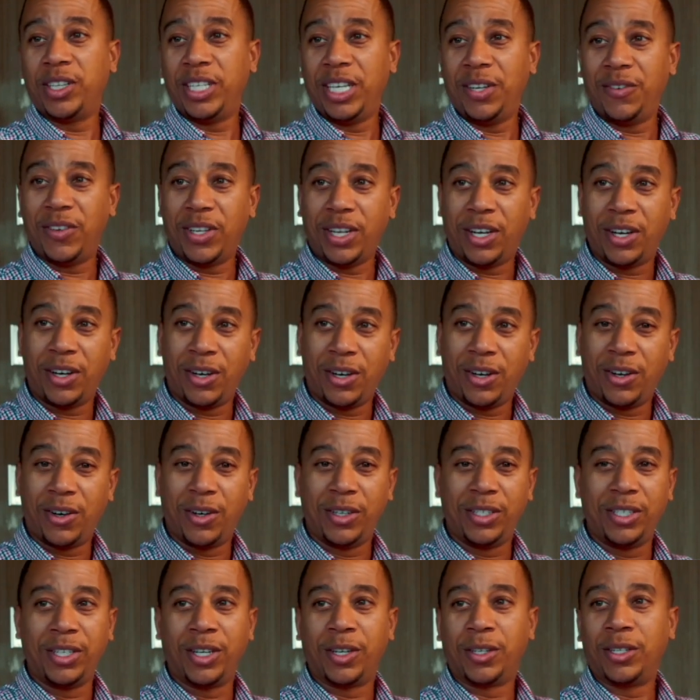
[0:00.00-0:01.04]
leave it
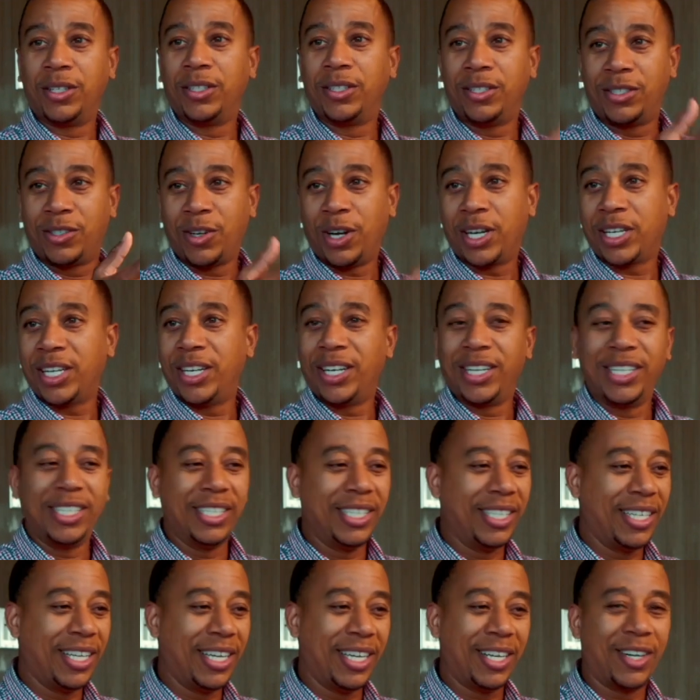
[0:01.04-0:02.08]
on your trunk of your
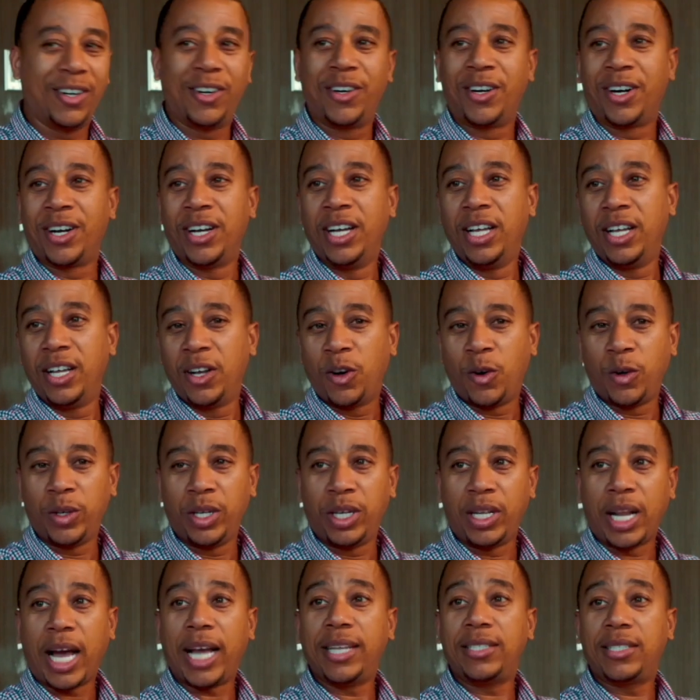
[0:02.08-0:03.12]
hood, or on
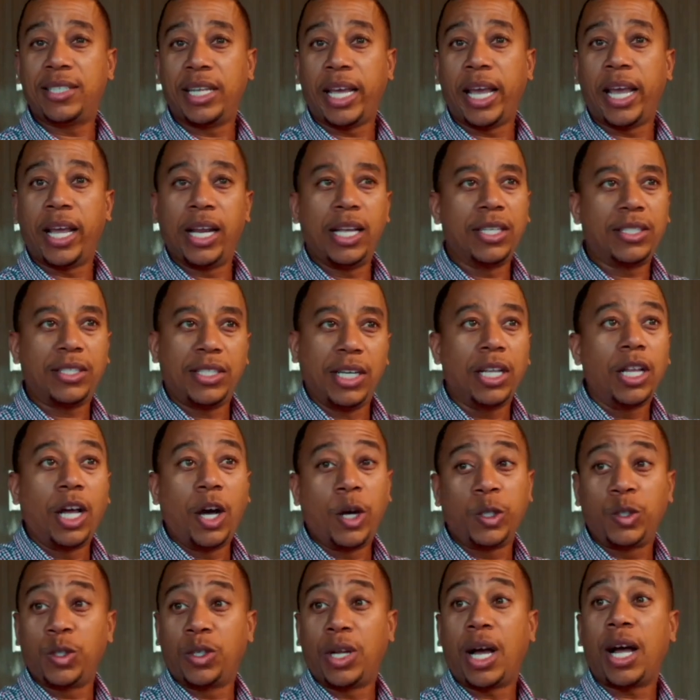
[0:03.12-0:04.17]
your nightstand, it's still
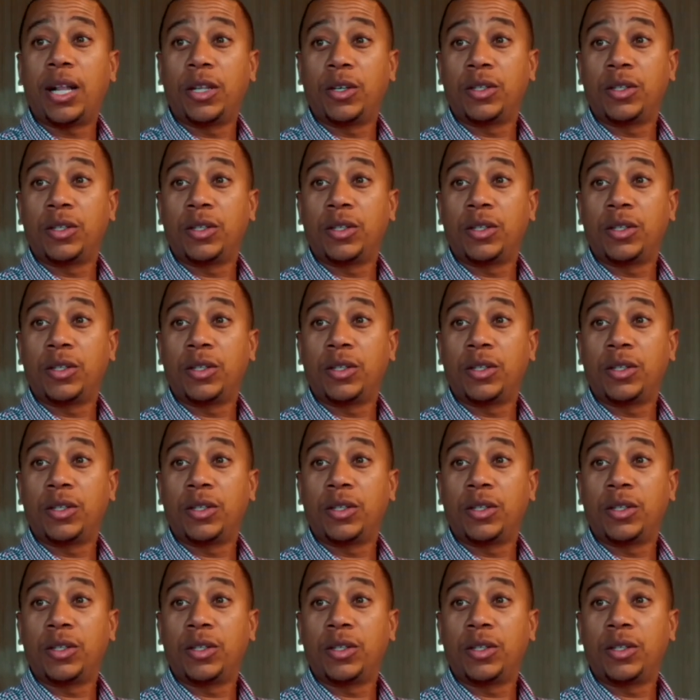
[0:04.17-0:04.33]
$100.